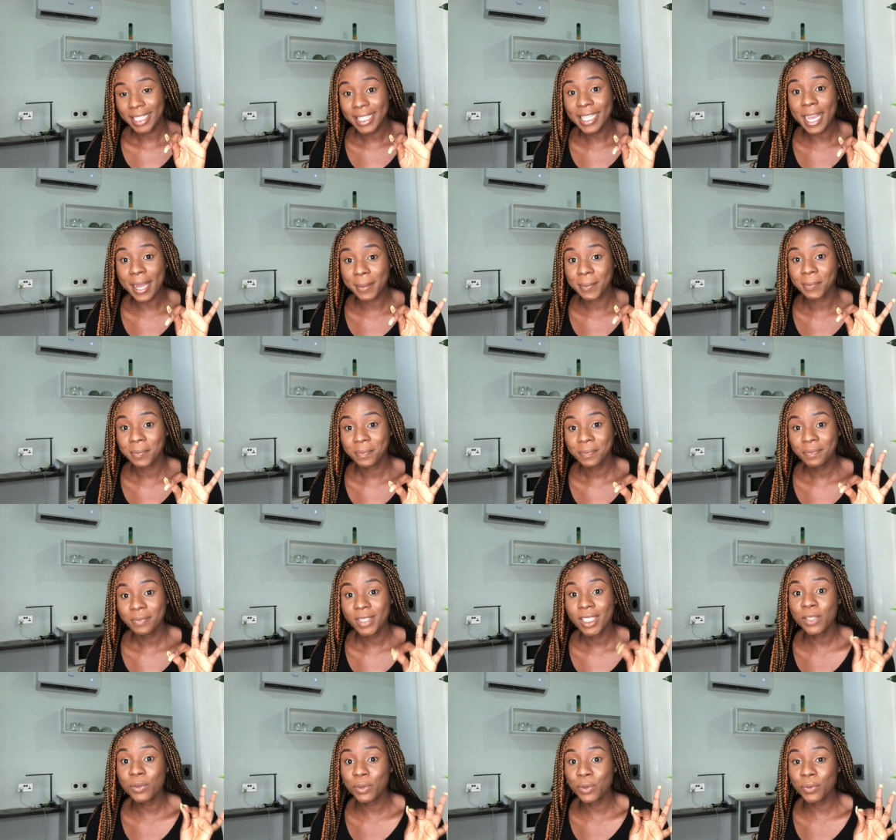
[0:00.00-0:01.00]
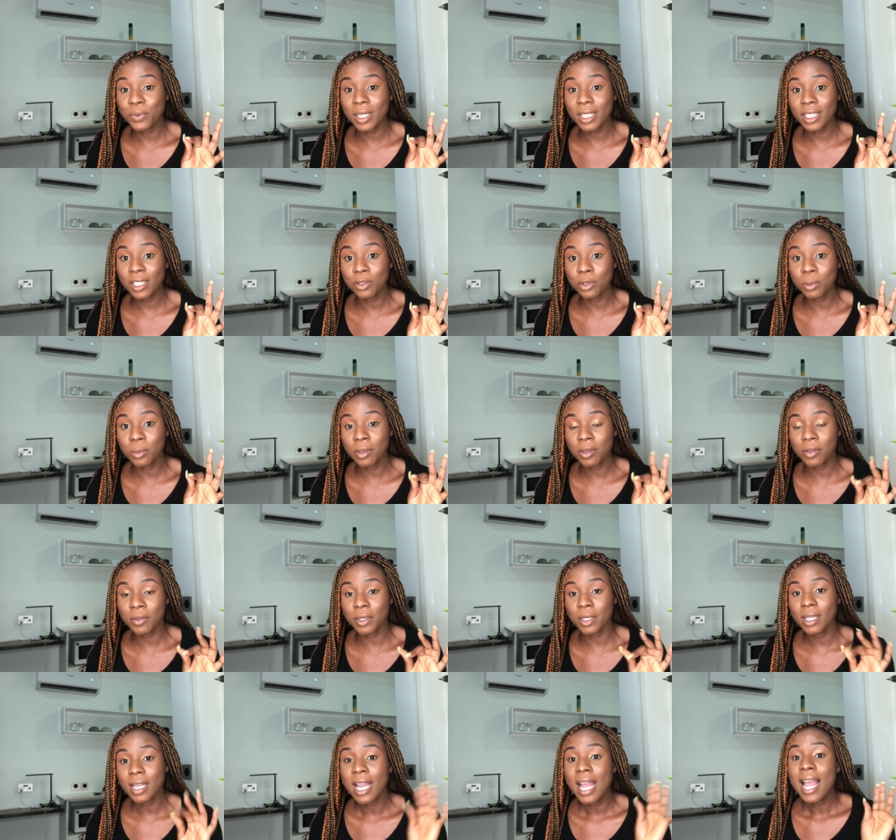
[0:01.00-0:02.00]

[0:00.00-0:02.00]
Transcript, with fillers: yeah it was ranking number three